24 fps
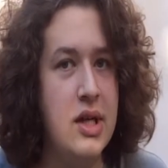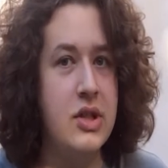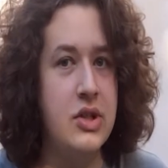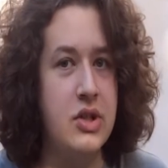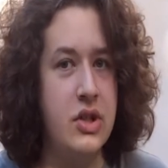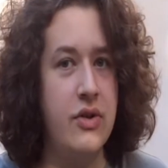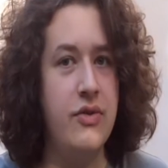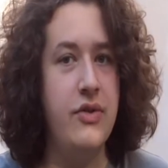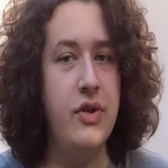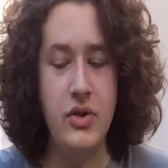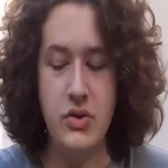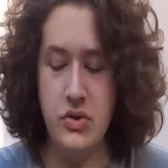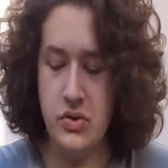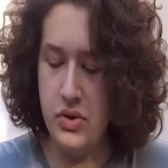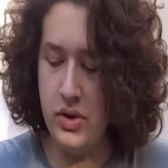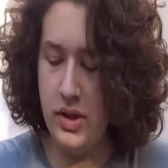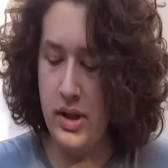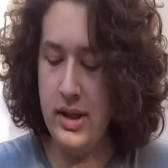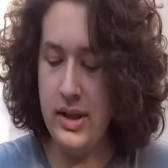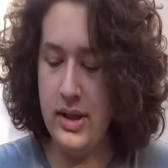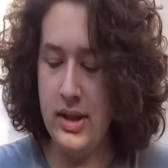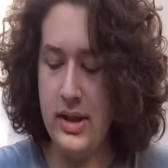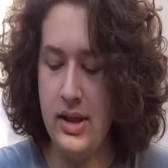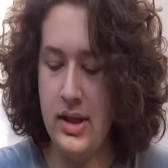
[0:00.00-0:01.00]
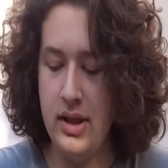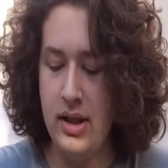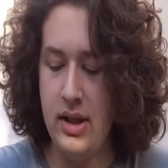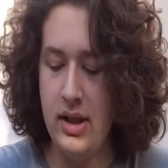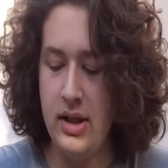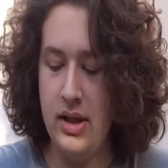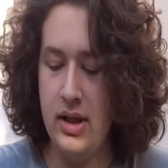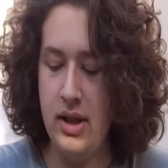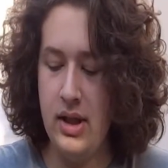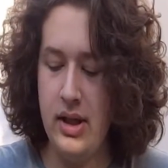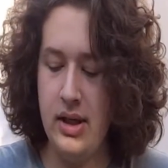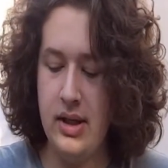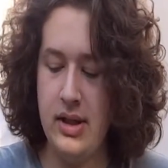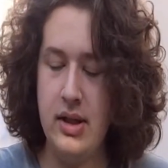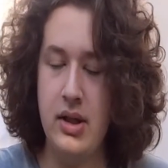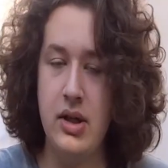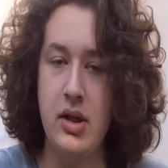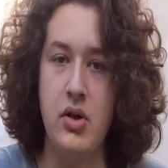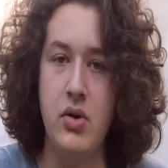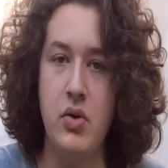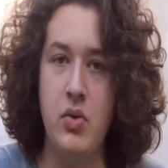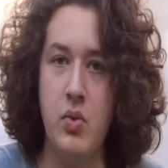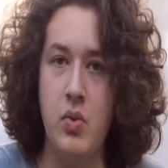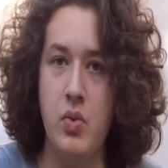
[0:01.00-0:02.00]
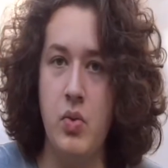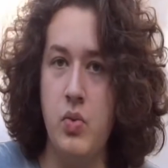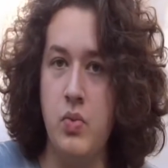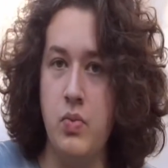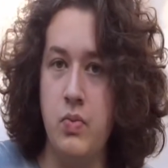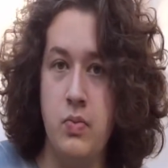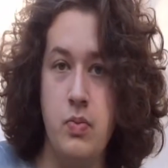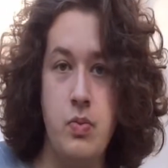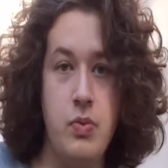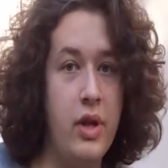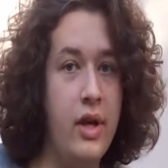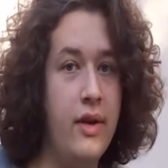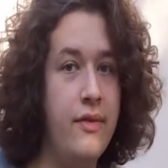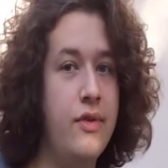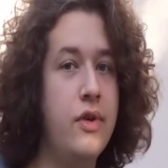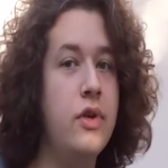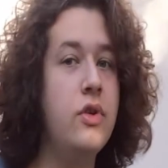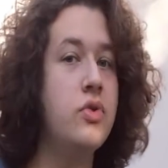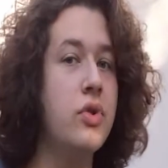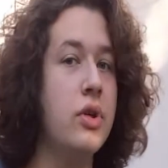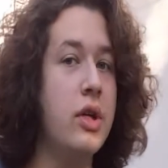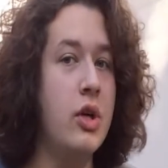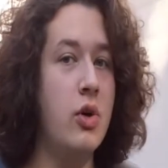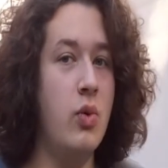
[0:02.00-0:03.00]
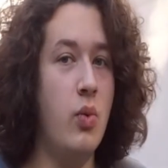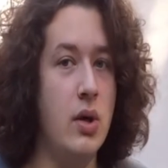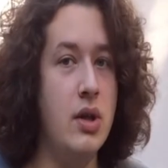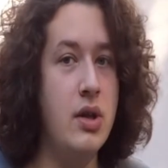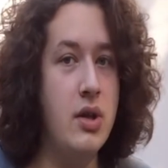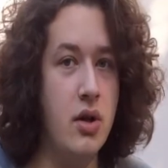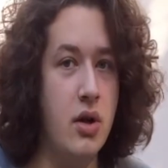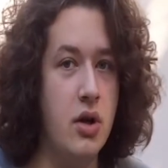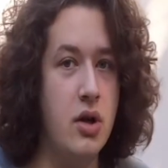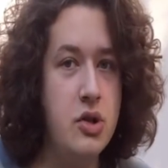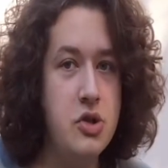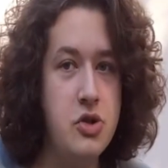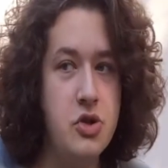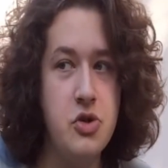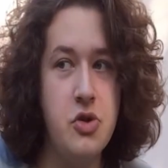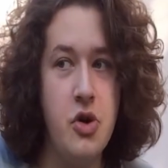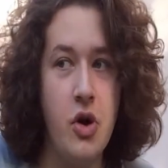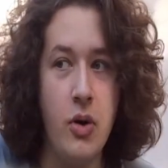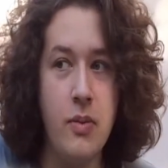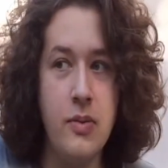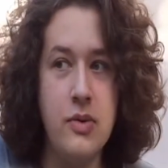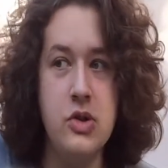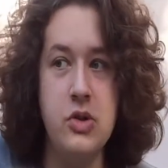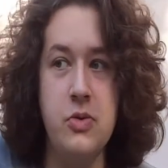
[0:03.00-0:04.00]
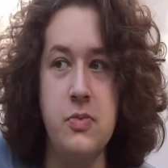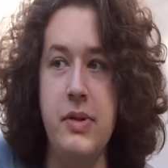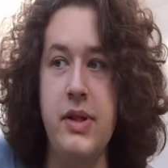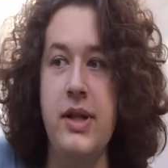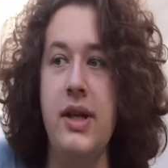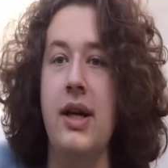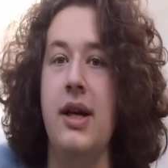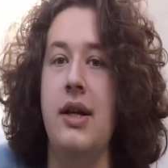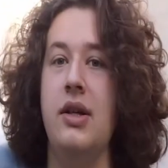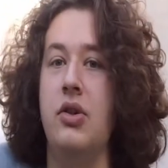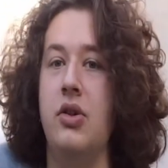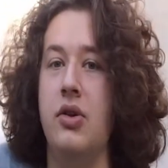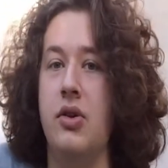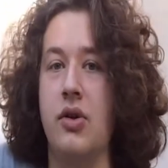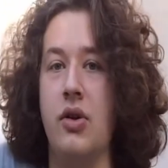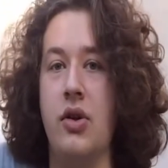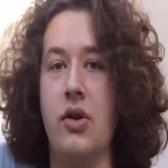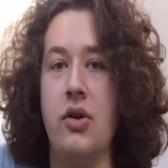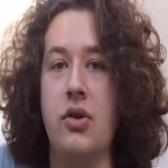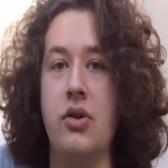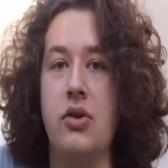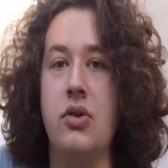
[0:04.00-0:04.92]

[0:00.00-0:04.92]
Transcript: So if you drink 1 large, you'd almost be at your